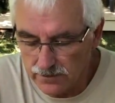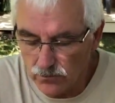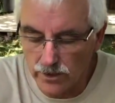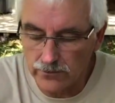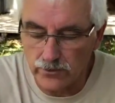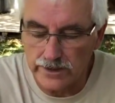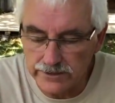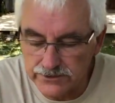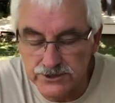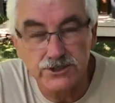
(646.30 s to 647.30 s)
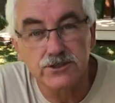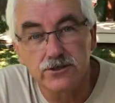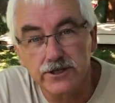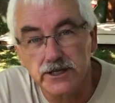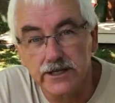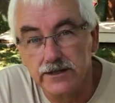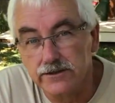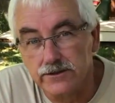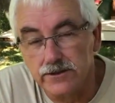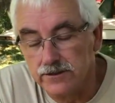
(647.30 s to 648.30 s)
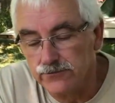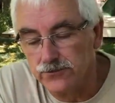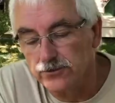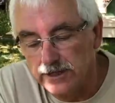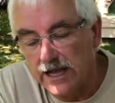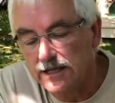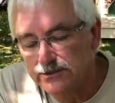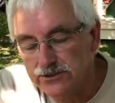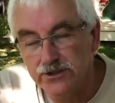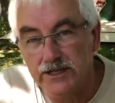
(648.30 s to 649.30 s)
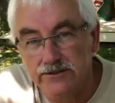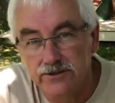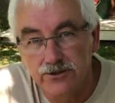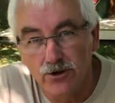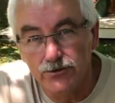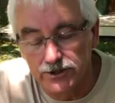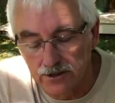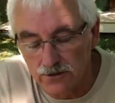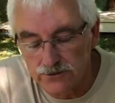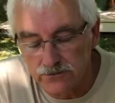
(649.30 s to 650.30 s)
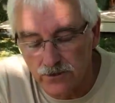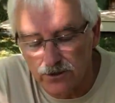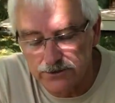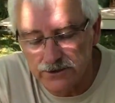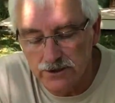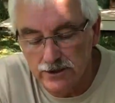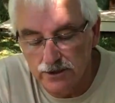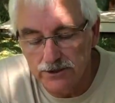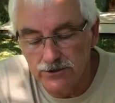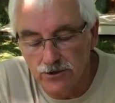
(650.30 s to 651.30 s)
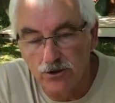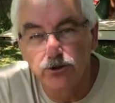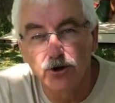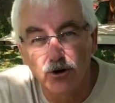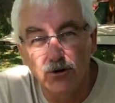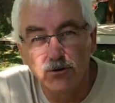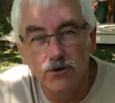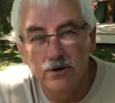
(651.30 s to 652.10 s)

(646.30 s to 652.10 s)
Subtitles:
One way is just looking at the fruit. As you get to know the cultivars, you'll know